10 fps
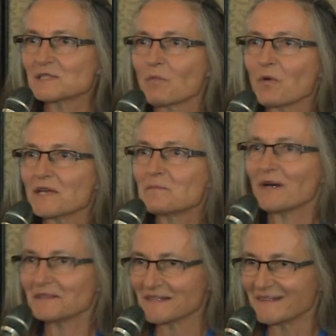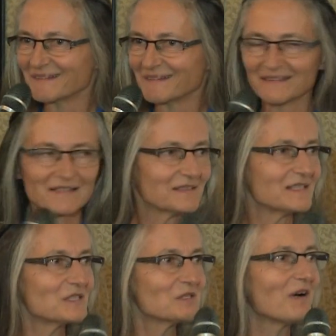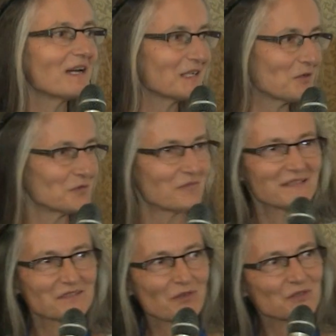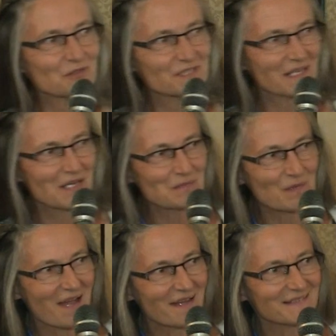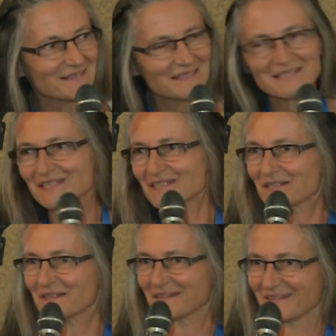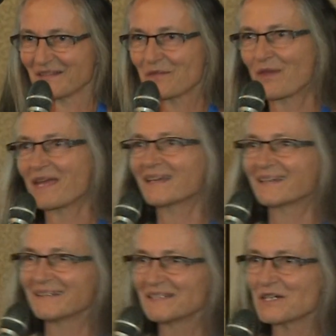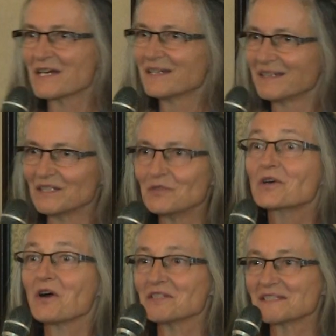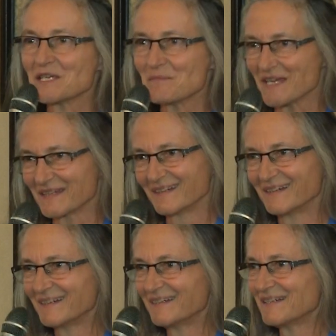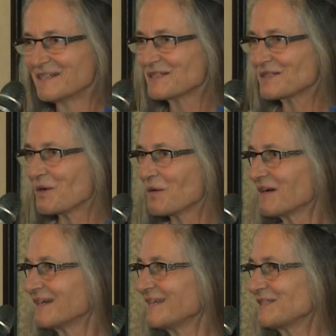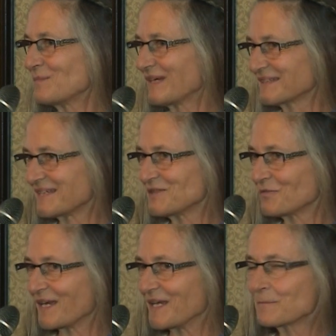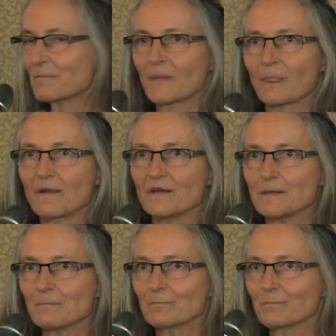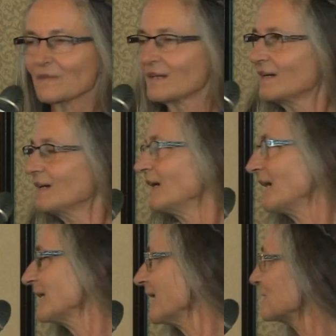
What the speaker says: and small in body. This is why I don't want to stand behind this thing. You can't see me. So it's better this way. I'd